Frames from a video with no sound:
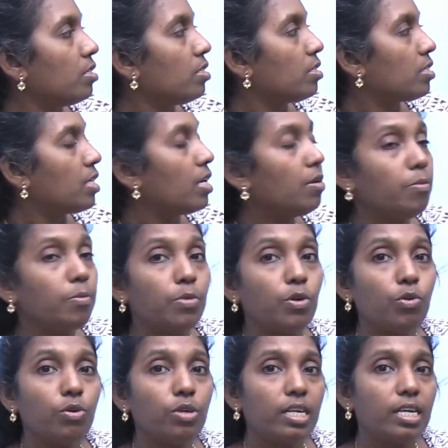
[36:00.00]
See,
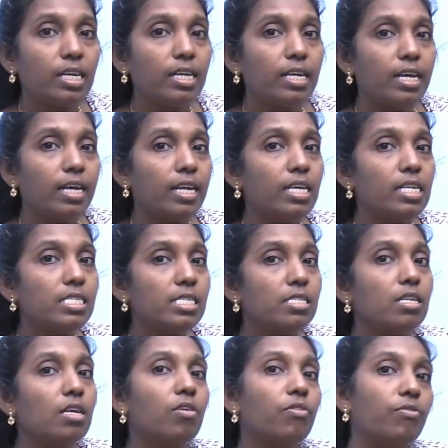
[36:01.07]
mutant alleles
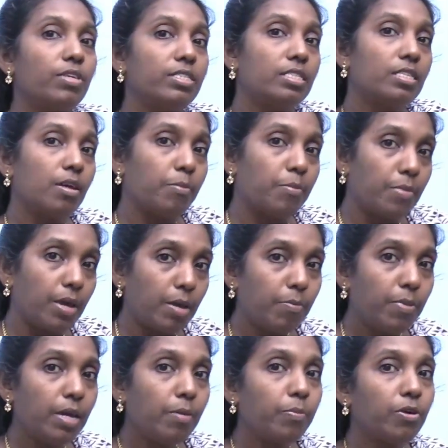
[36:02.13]
which
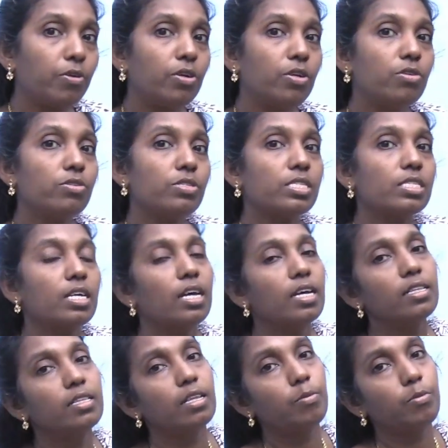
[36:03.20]
maybe produce
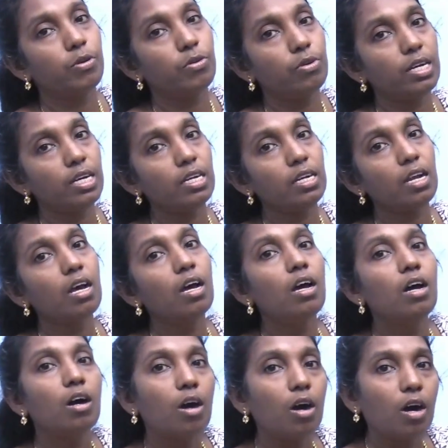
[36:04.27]
the mutant
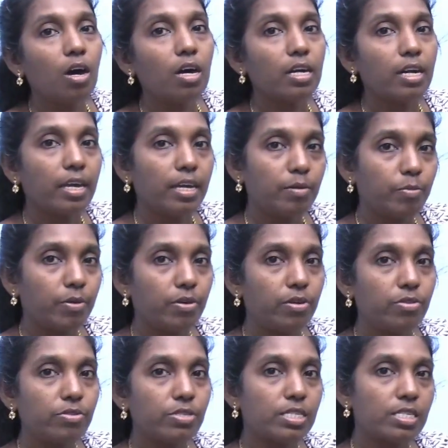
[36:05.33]
or it
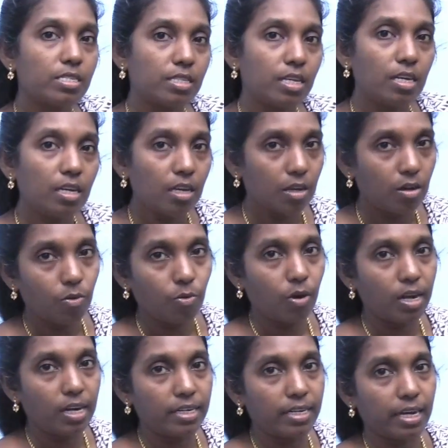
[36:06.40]
produces the
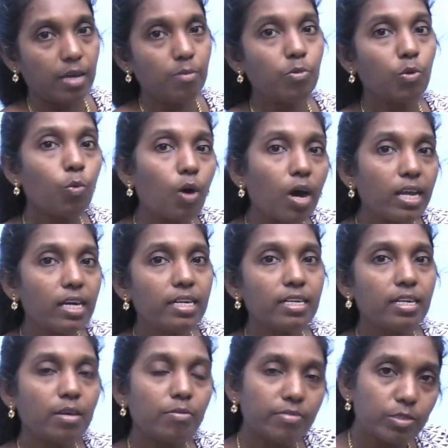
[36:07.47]
wild type
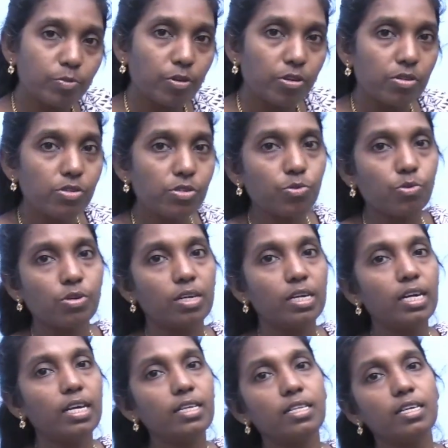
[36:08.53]
which produce
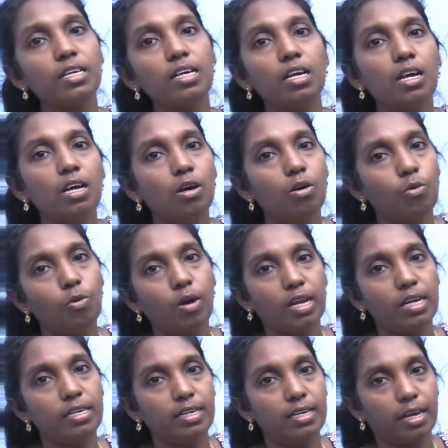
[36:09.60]
only the
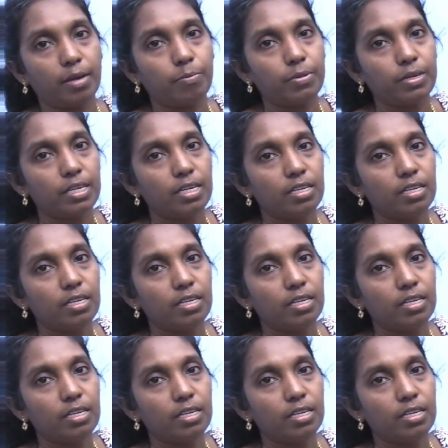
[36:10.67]
wild type.